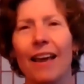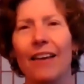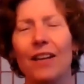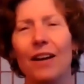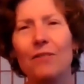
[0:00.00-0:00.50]

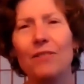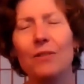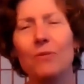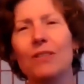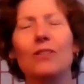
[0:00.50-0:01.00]
And the other
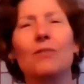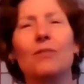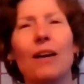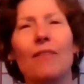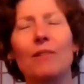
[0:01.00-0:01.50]
thing we
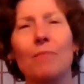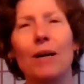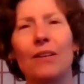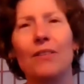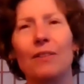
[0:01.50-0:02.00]
do every
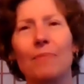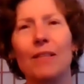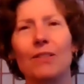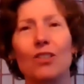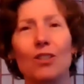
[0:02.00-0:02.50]
month
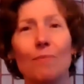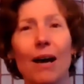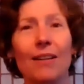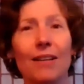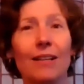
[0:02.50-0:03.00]
is a
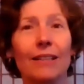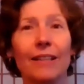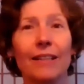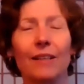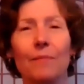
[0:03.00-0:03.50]
shamanic
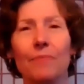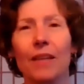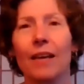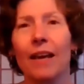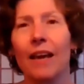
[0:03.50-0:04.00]
clinic.
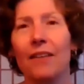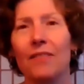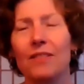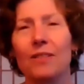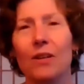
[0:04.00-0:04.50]
And
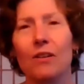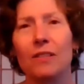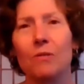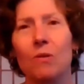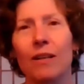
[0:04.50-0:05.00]
this is
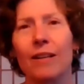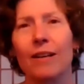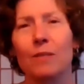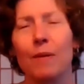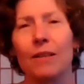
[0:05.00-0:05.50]
also
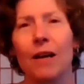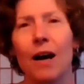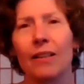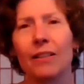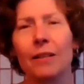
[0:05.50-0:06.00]
organized by
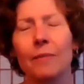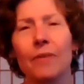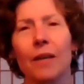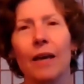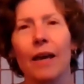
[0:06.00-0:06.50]

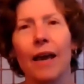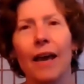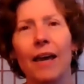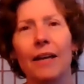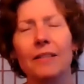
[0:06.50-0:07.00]
Nalini.
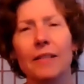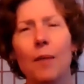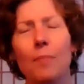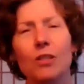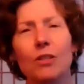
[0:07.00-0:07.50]
And it's an
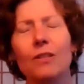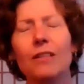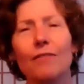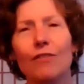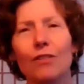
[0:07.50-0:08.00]

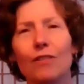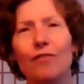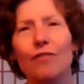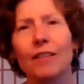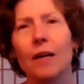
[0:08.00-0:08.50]
opportunity for you to
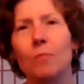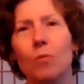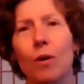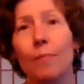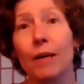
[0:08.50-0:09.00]
find out
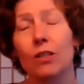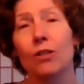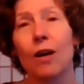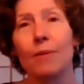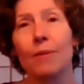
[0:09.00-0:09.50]
more about
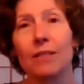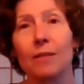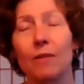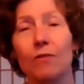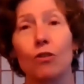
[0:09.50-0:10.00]

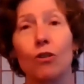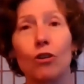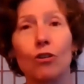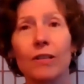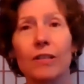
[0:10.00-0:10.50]
shamanism. If you're
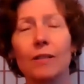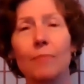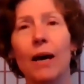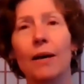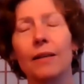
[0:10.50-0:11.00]
curious
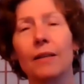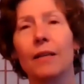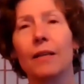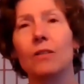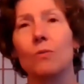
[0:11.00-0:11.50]
about it
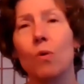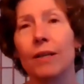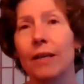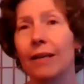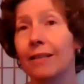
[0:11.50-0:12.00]
and you want
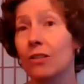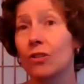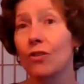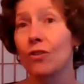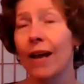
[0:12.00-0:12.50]
to get an
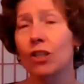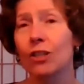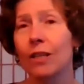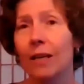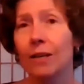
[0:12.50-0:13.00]

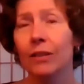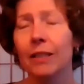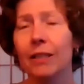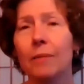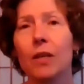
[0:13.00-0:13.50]
extraction
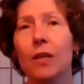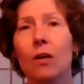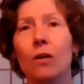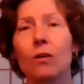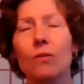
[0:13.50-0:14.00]
healing,
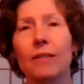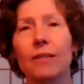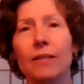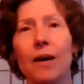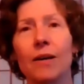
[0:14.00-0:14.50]
you can
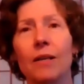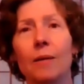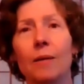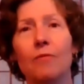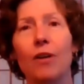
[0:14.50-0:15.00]
sign
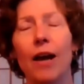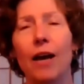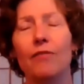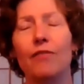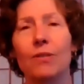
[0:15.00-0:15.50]
up for a
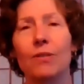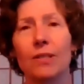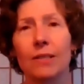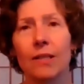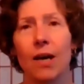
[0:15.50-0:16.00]
half hour
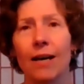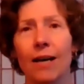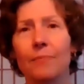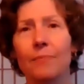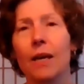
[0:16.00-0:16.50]

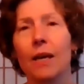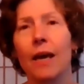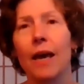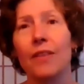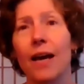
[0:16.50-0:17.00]
slot.
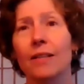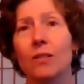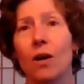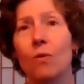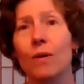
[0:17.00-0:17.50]
And
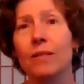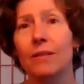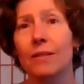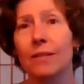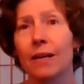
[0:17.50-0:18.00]
that's always
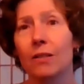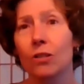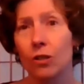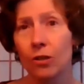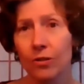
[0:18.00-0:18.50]
the
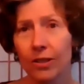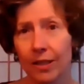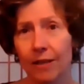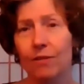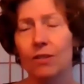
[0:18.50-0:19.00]
second
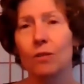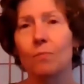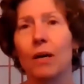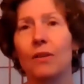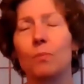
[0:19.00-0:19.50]
Tuesday of each
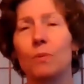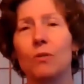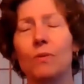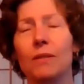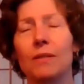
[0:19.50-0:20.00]
month
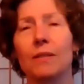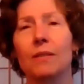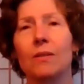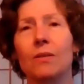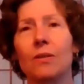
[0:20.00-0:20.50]
between
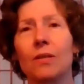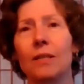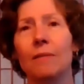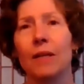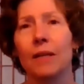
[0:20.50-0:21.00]

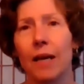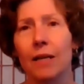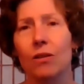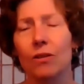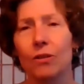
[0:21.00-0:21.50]
6.30 and
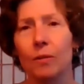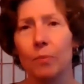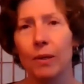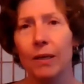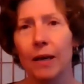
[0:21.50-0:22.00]
8.30
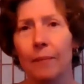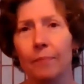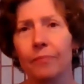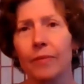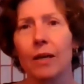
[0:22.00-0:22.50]
p.m.